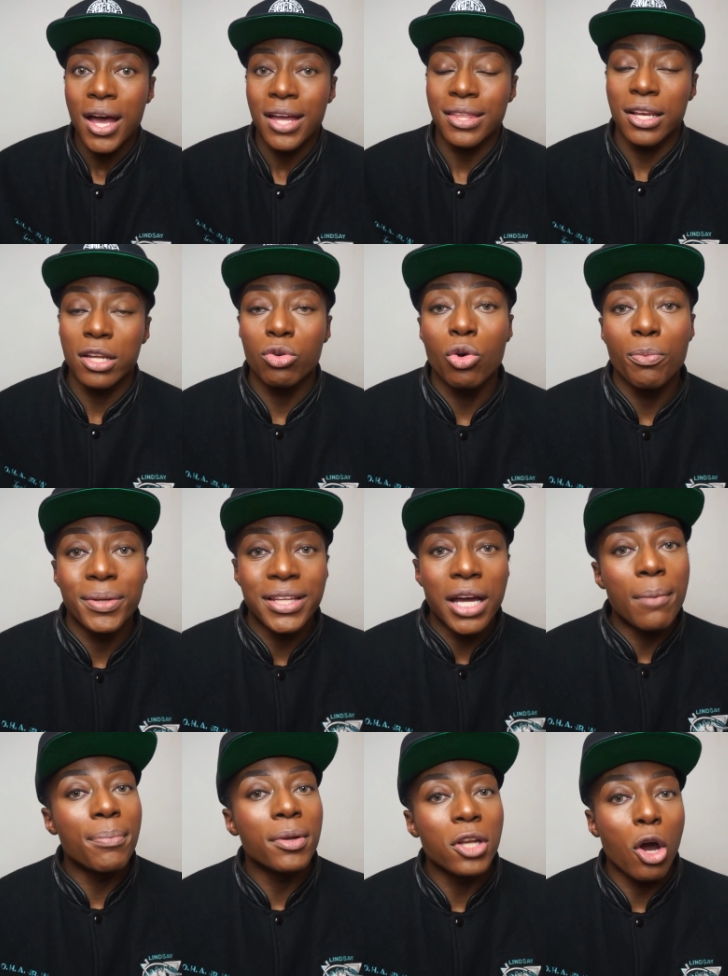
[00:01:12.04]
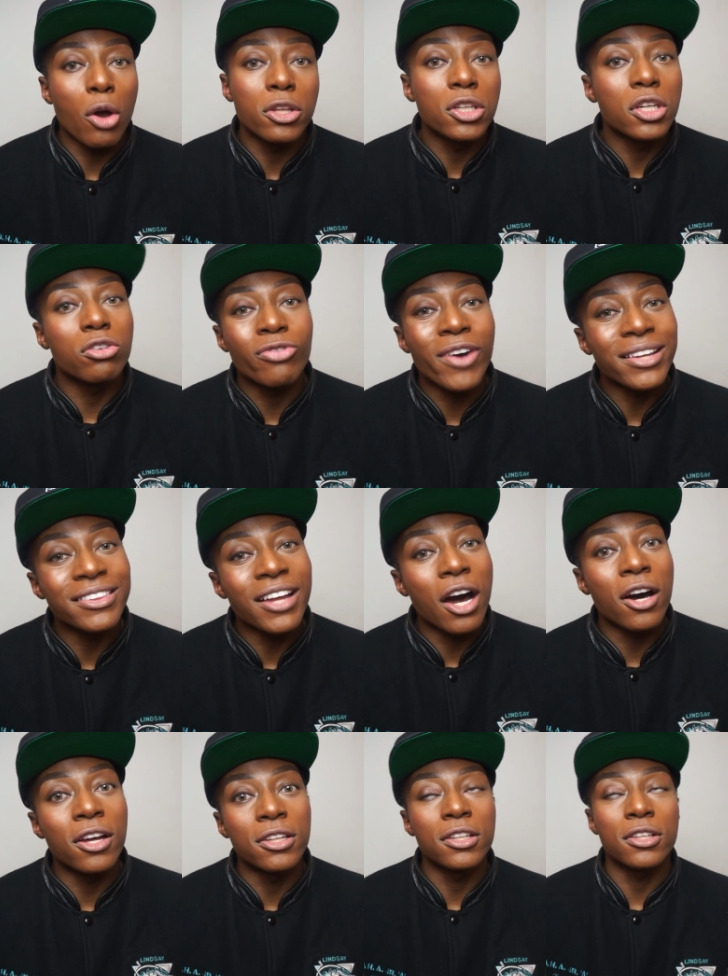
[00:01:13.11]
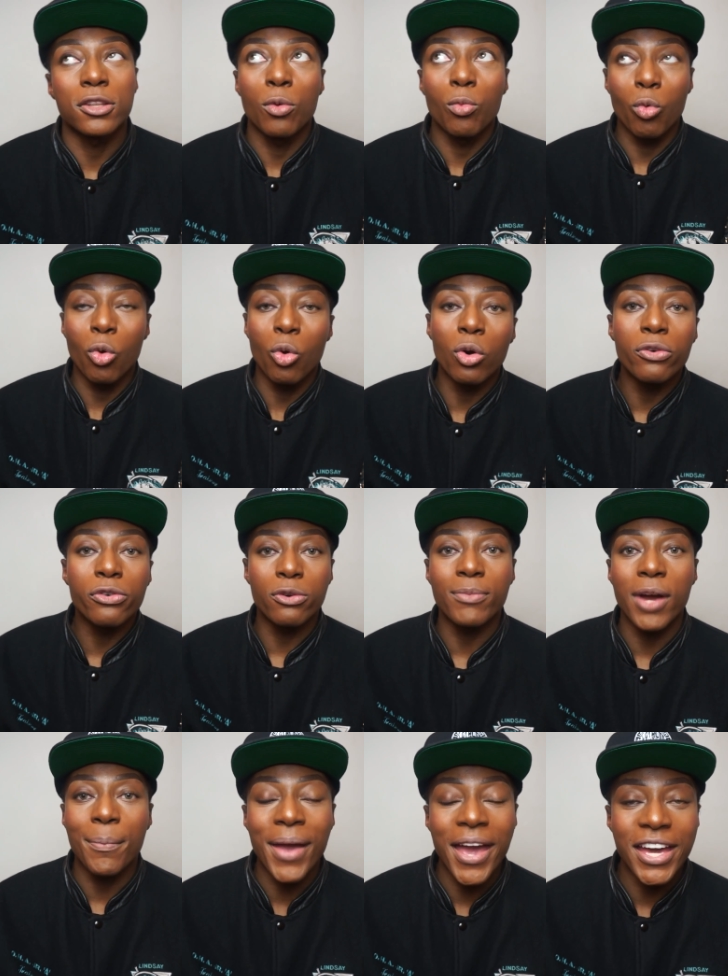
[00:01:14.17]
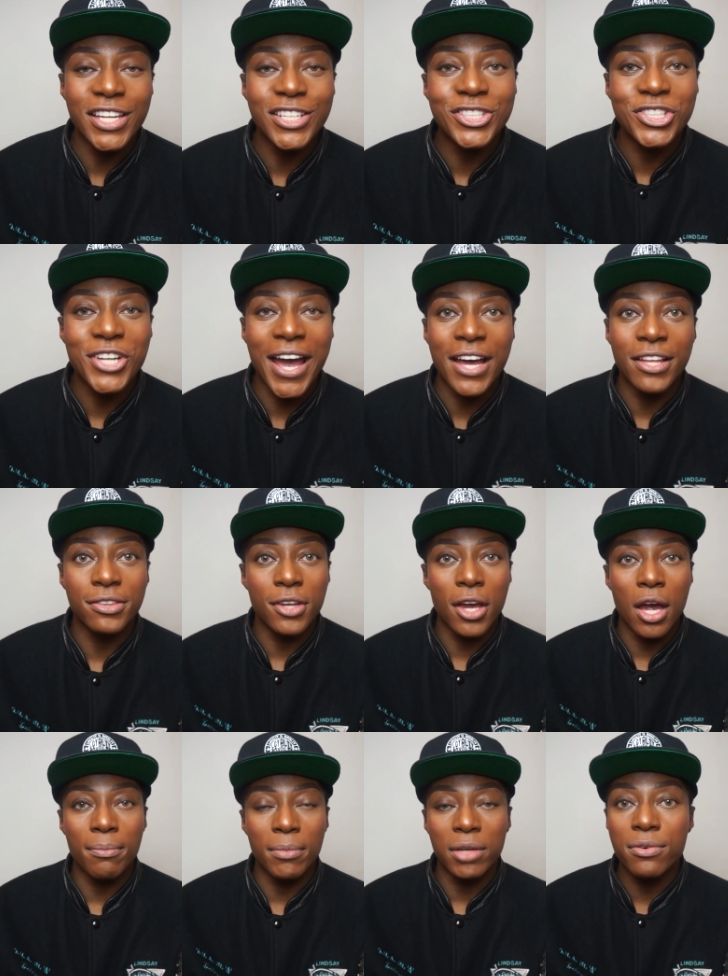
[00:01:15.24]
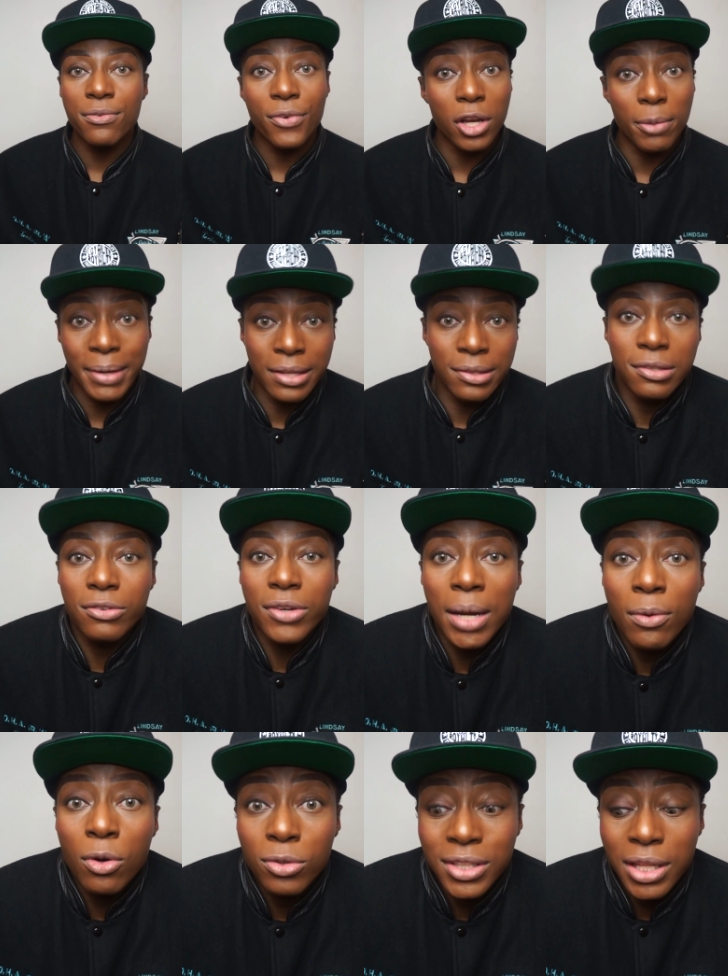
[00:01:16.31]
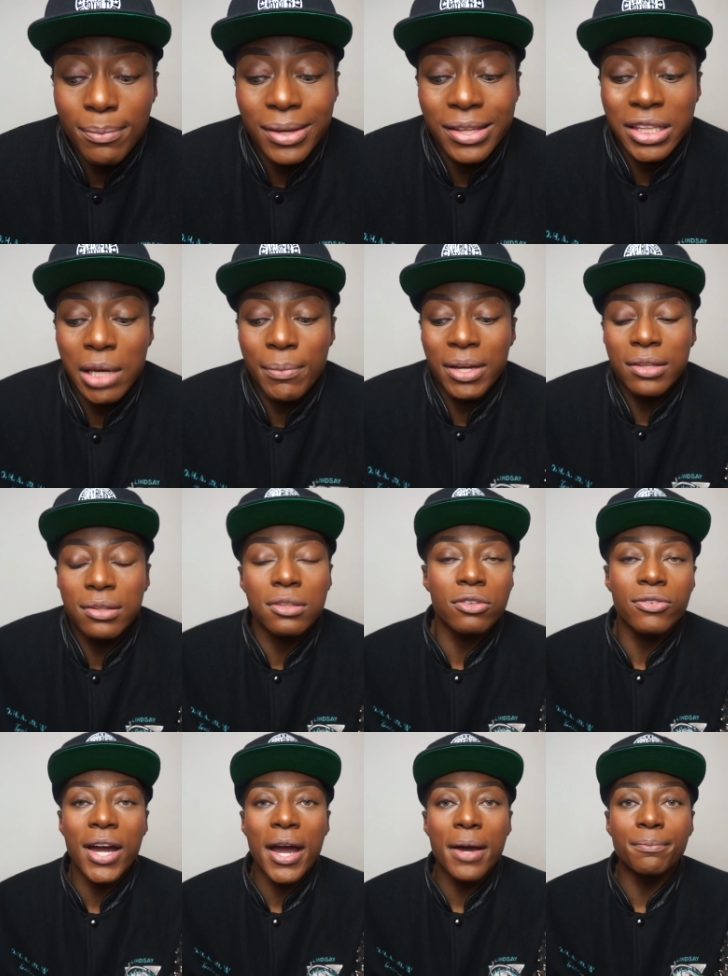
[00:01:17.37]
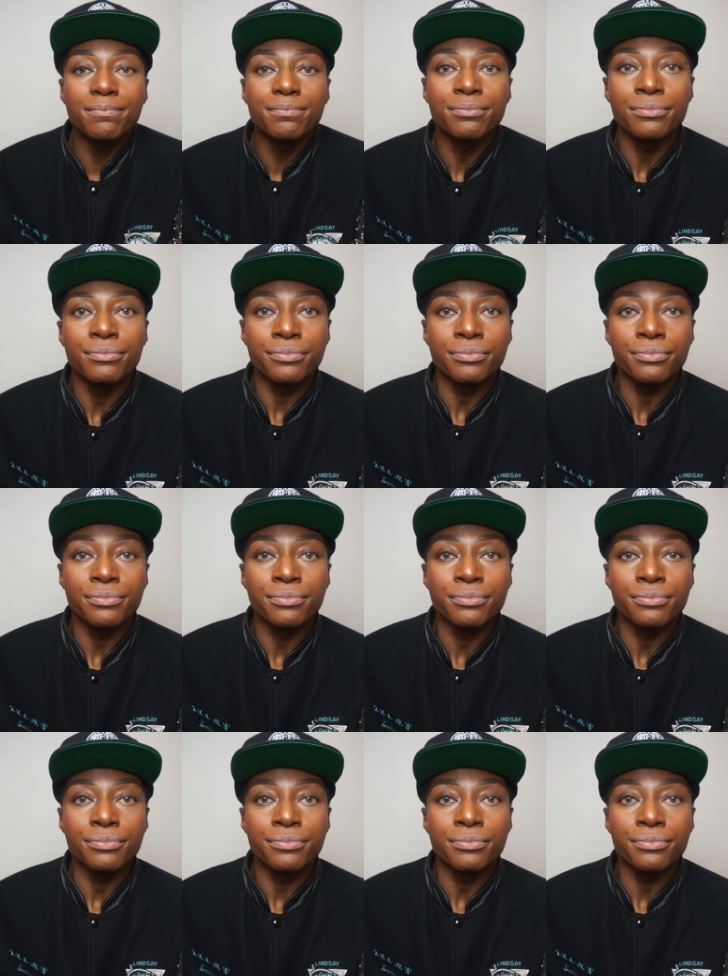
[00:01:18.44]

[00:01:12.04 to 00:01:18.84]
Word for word: the link will be down below. You can write that on the wall for my page and um, even follow me on Instagram or send me a DM on Instagram.